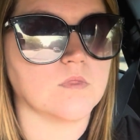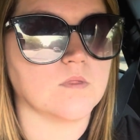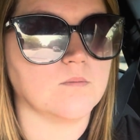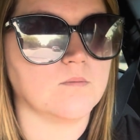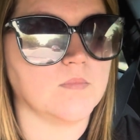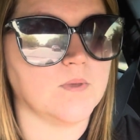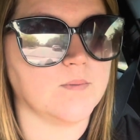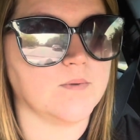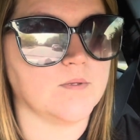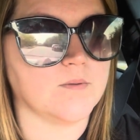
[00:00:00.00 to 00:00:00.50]

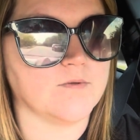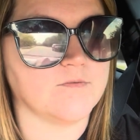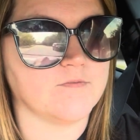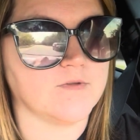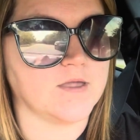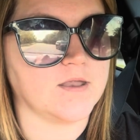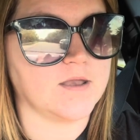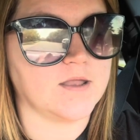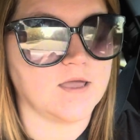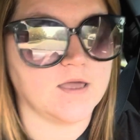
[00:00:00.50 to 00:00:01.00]
maybe it'll be
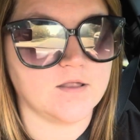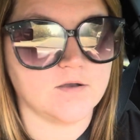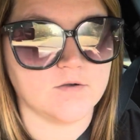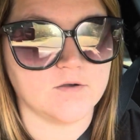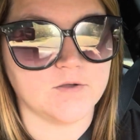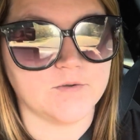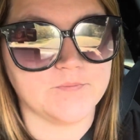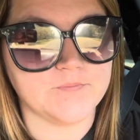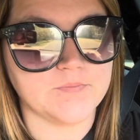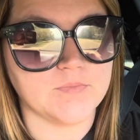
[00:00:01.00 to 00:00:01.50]
fine. I don't
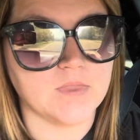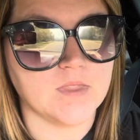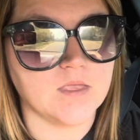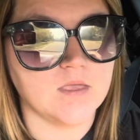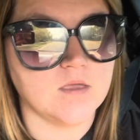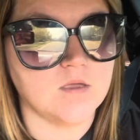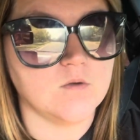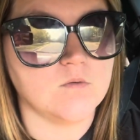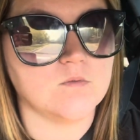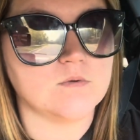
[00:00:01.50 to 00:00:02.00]

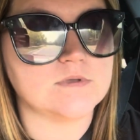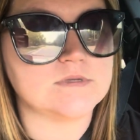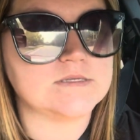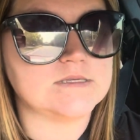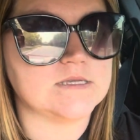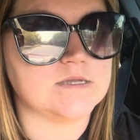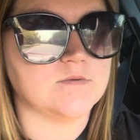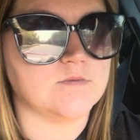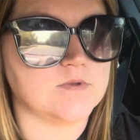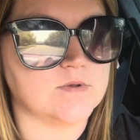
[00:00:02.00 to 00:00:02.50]
know. We'll
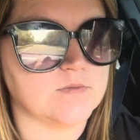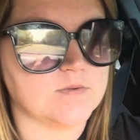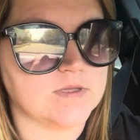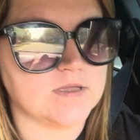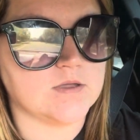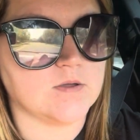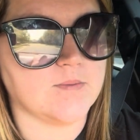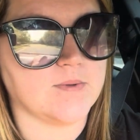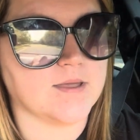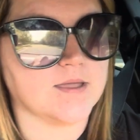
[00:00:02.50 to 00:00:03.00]
see when we
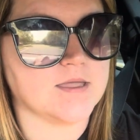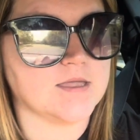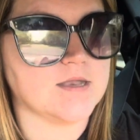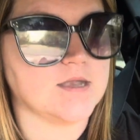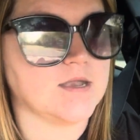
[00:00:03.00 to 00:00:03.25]
go back and